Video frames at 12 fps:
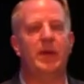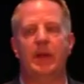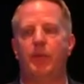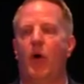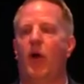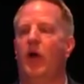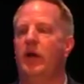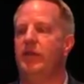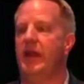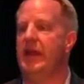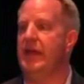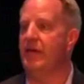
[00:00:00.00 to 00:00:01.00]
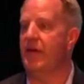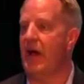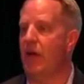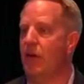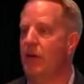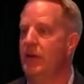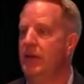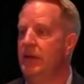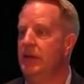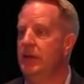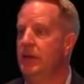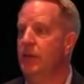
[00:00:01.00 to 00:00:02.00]
been a part of any of our
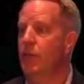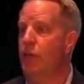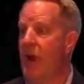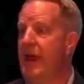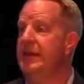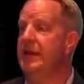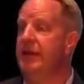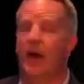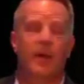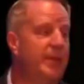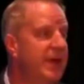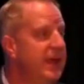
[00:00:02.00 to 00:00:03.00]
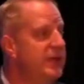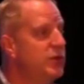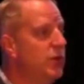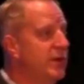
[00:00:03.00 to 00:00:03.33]
branded companies